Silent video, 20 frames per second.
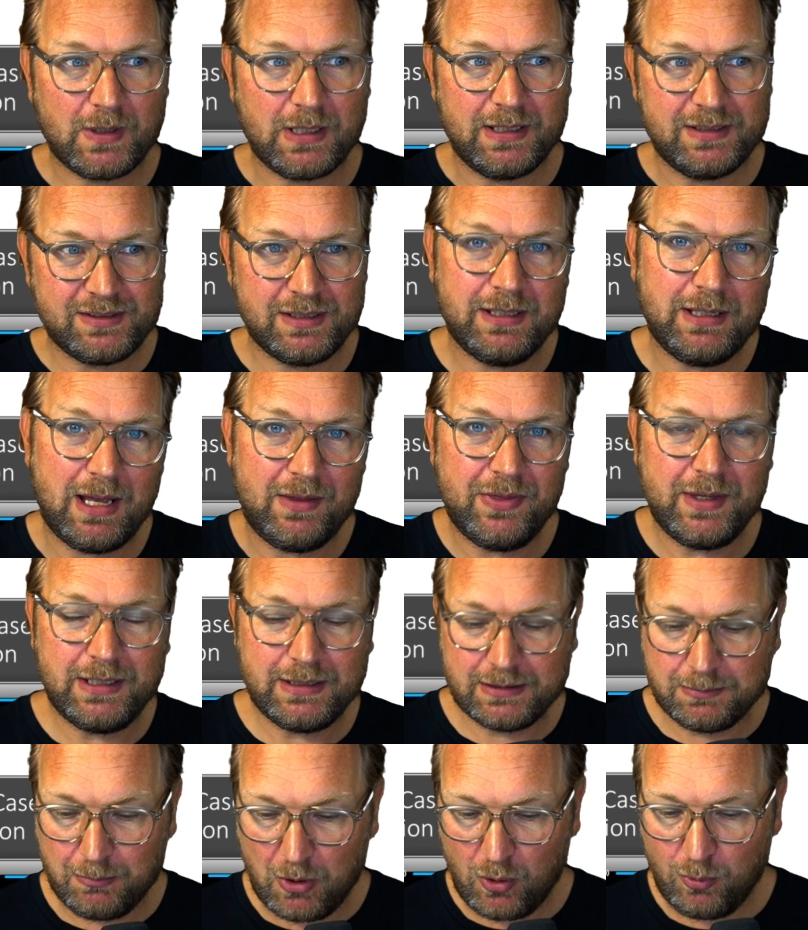It's the, I think
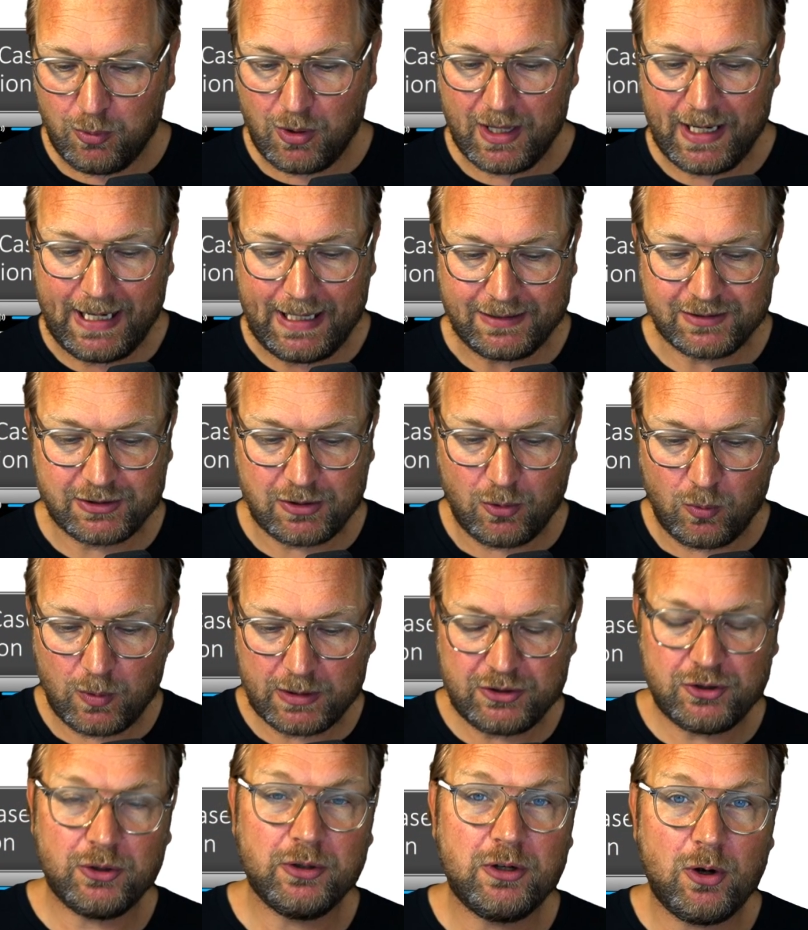it's mobile ads. So
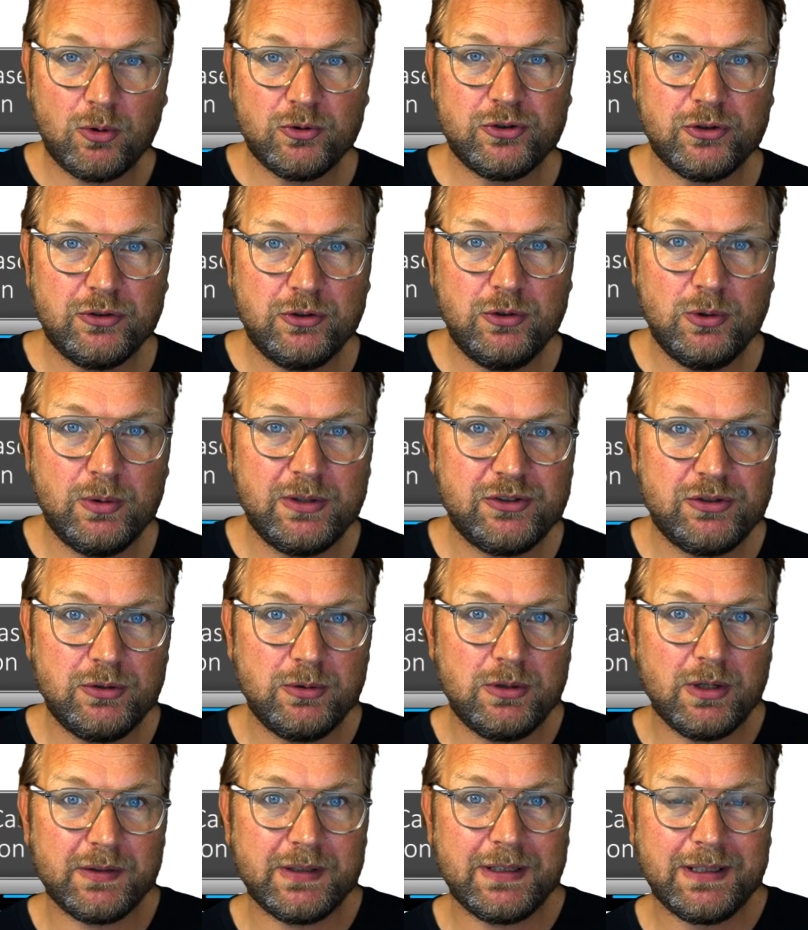what you're going to do is you're
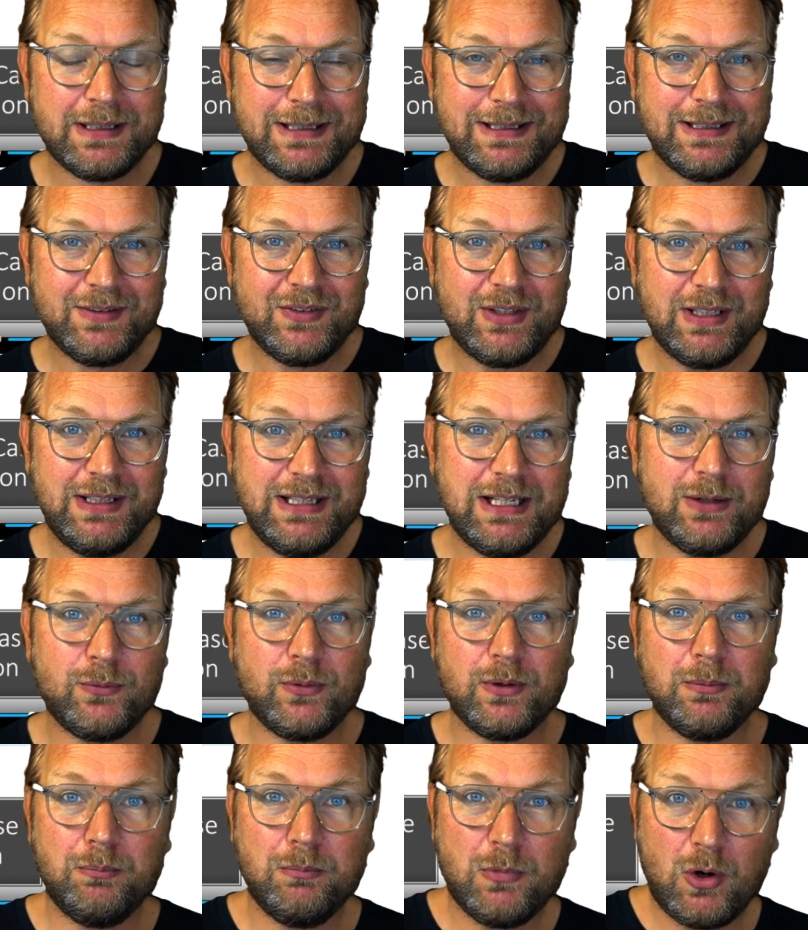going to
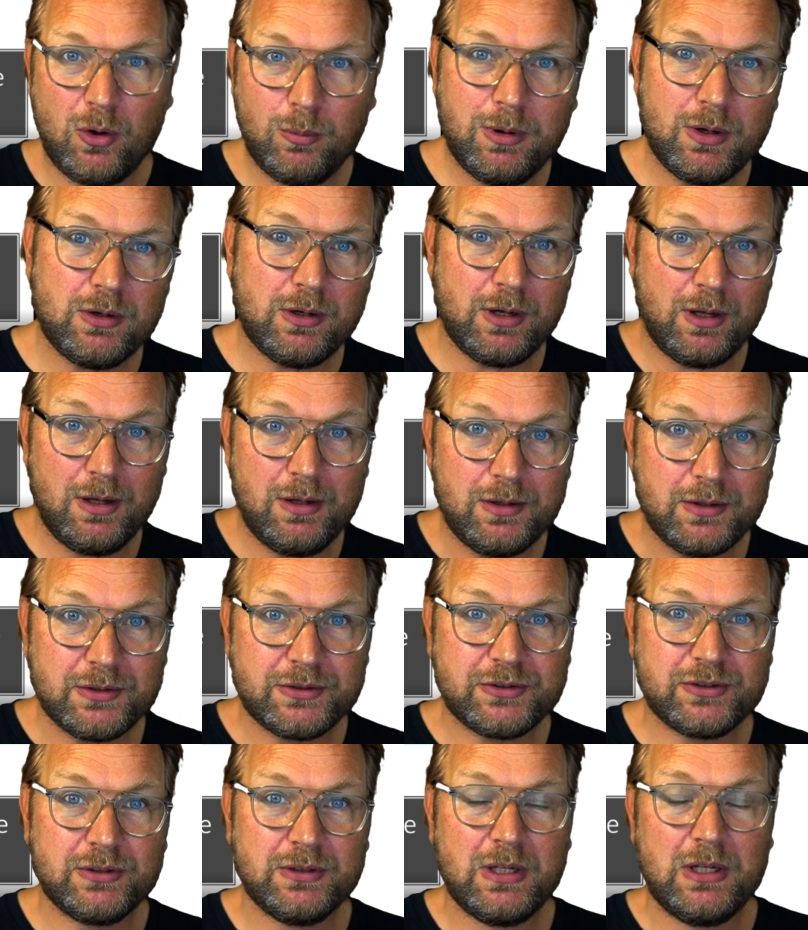deliver mobile
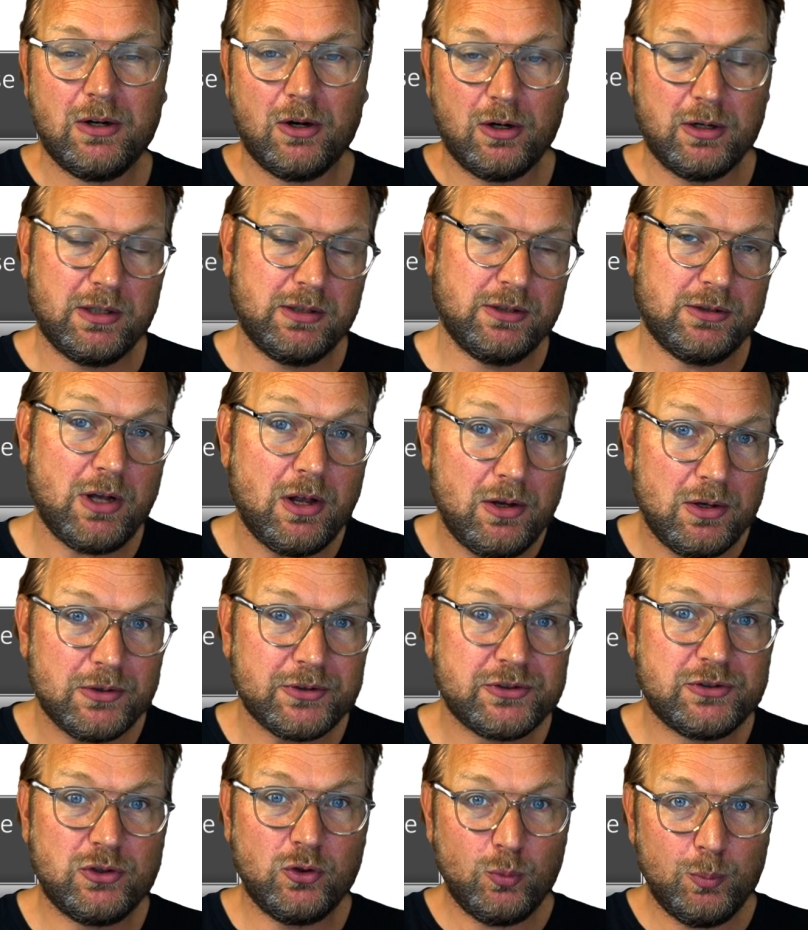calls or
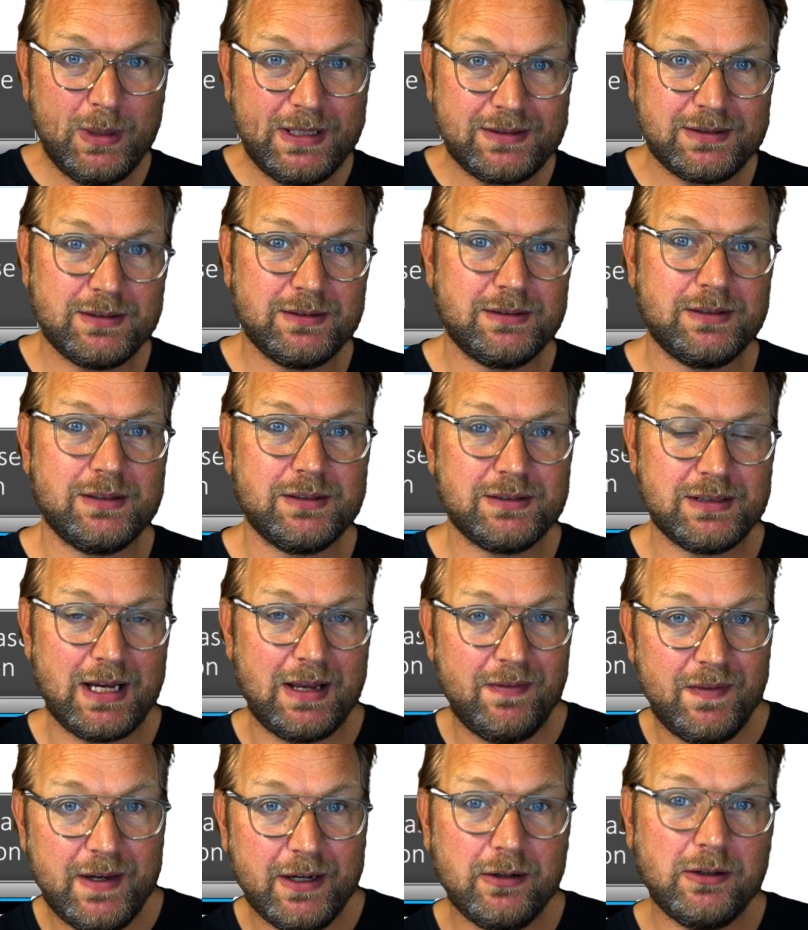calls to businesses,
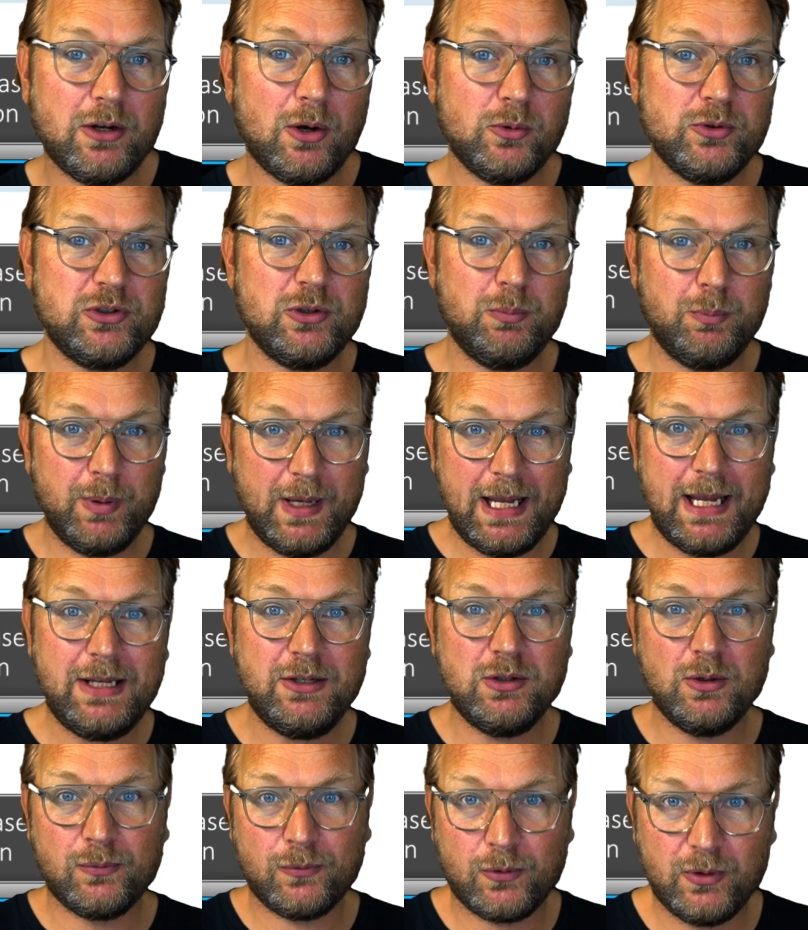and they're going to pay
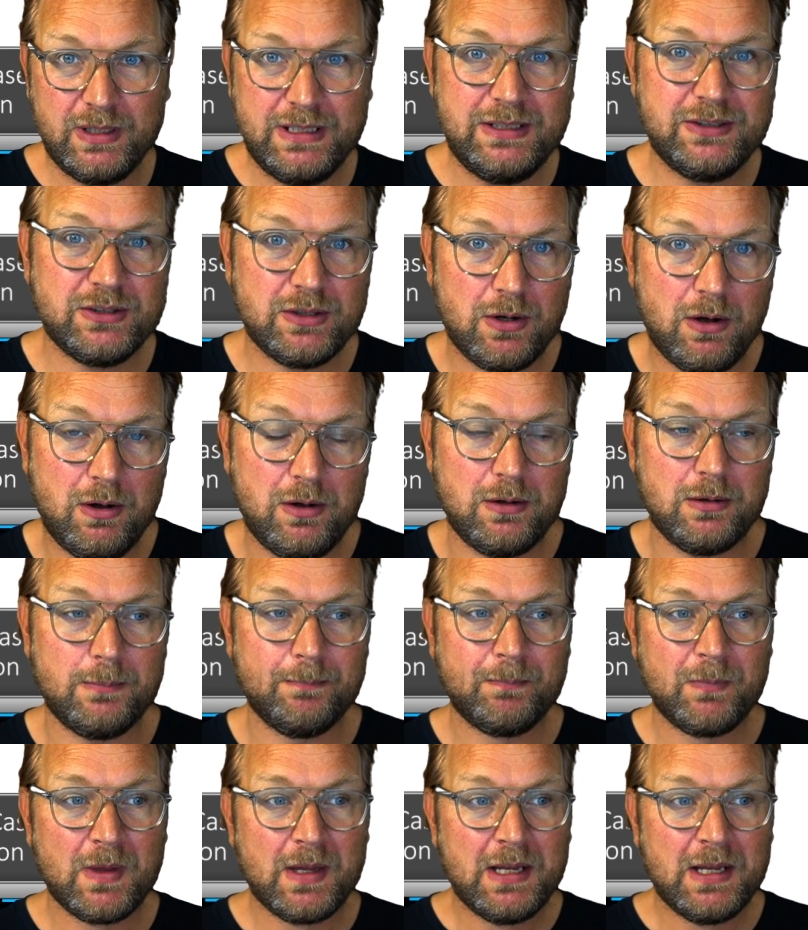you for each call.